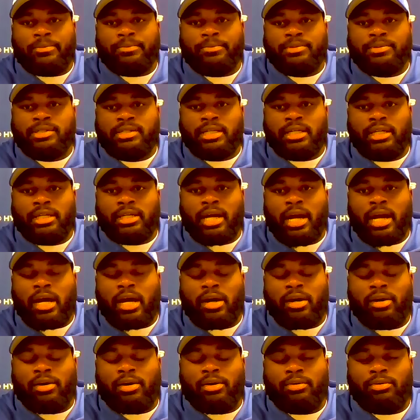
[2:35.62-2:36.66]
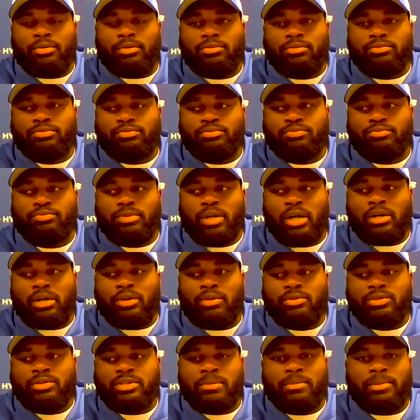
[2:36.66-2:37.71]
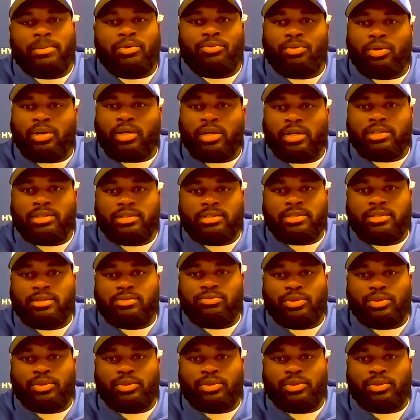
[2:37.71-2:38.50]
seeing how some of the runs